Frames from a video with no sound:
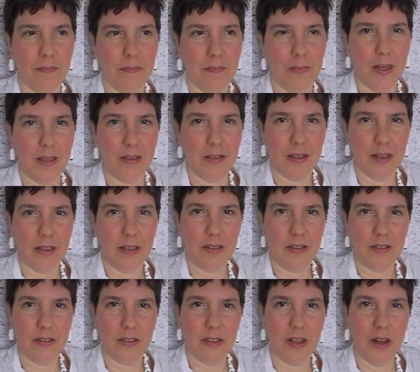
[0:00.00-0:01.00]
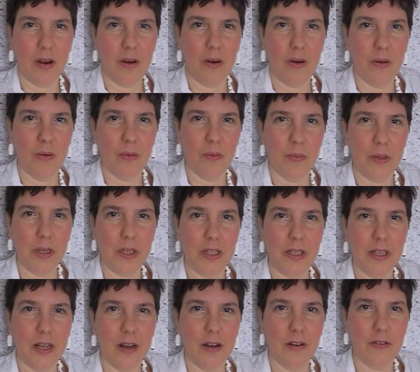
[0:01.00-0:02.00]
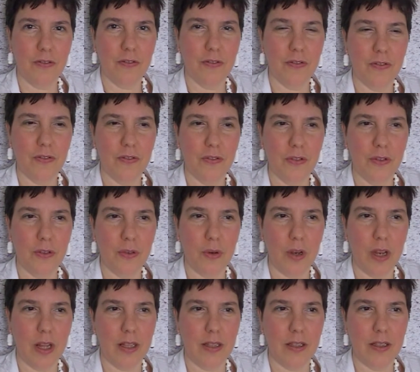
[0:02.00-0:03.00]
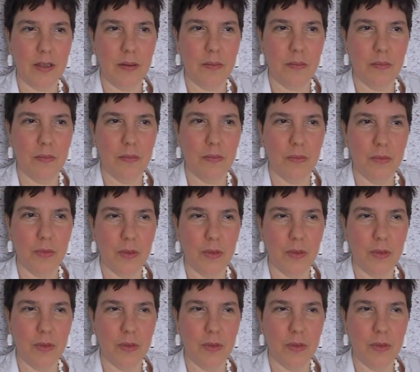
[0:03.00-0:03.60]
my son is now big enough to let him